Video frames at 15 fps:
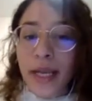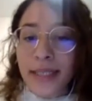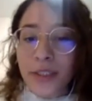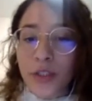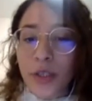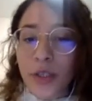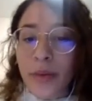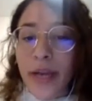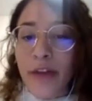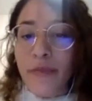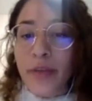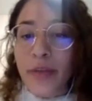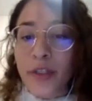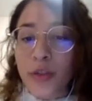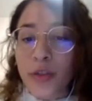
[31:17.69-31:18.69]
as children have
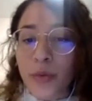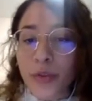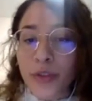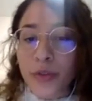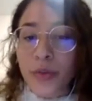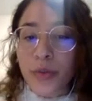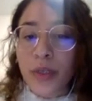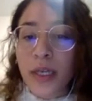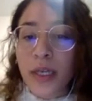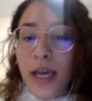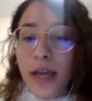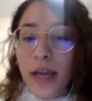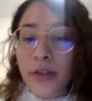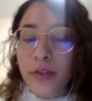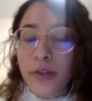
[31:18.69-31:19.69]
been shown to
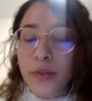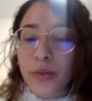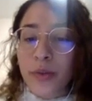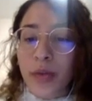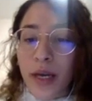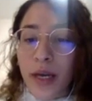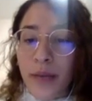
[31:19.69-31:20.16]
do